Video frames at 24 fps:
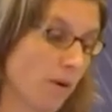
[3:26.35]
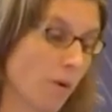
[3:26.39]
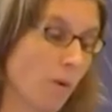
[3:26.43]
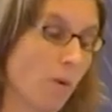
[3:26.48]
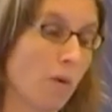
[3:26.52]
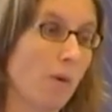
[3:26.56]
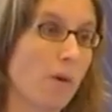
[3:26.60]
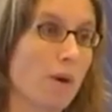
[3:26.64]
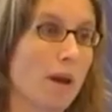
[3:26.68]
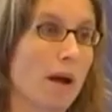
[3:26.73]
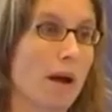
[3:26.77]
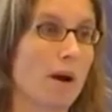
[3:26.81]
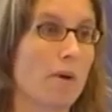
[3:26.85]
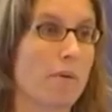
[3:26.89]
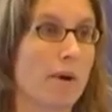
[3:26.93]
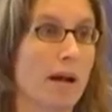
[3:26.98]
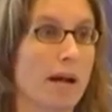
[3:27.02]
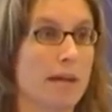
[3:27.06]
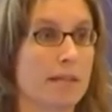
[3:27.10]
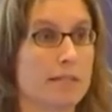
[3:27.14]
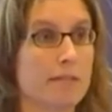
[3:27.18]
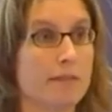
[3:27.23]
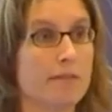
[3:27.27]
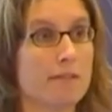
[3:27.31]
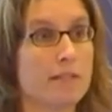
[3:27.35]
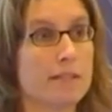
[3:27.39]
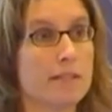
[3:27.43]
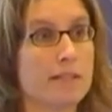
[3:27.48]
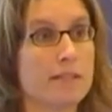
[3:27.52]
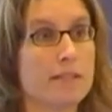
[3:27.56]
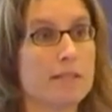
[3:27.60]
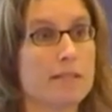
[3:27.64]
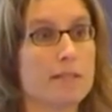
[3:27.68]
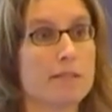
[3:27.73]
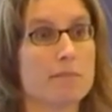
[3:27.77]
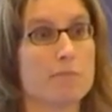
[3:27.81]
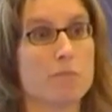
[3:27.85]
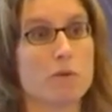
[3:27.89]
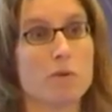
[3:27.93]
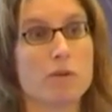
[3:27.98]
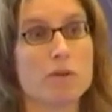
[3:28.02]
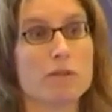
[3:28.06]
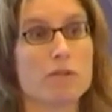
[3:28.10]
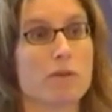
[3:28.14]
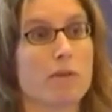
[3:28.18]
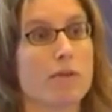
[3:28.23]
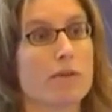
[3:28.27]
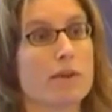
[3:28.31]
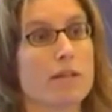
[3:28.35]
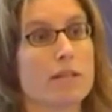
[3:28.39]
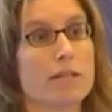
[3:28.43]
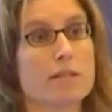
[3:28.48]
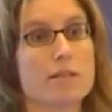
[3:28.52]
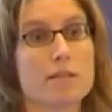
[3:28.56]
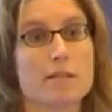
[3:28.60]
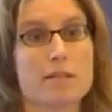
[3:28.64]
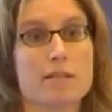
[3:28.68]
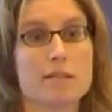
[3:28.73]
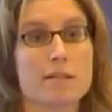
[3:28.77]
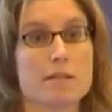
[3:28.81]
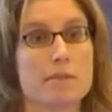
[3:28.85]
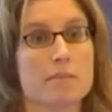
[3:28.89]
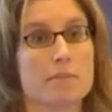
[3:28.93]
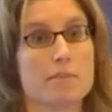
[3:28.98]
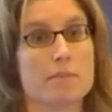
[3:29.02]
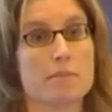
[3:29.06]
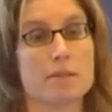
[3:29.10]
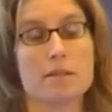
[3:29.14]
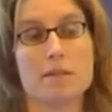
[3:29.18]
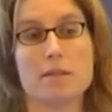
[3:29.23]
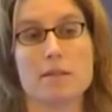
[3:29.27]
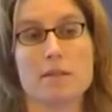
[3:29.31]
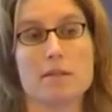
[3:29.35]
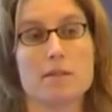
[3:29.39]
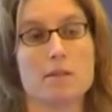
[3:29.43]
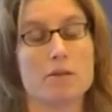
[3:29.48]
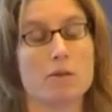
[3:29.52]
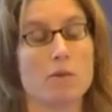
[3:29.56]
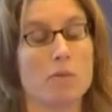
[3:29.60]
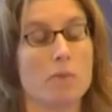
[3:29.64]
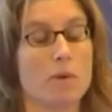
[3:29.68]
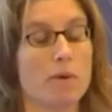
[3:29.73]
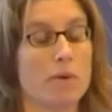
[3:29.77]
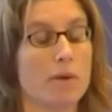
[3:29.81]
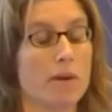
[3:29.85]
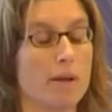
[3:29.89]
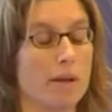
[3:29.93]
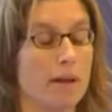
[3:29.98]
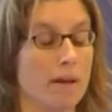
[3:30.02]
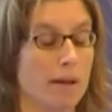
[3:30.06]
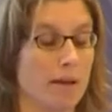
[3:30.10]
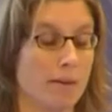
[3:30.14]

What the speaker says: all our activities, monitoring systems and so on,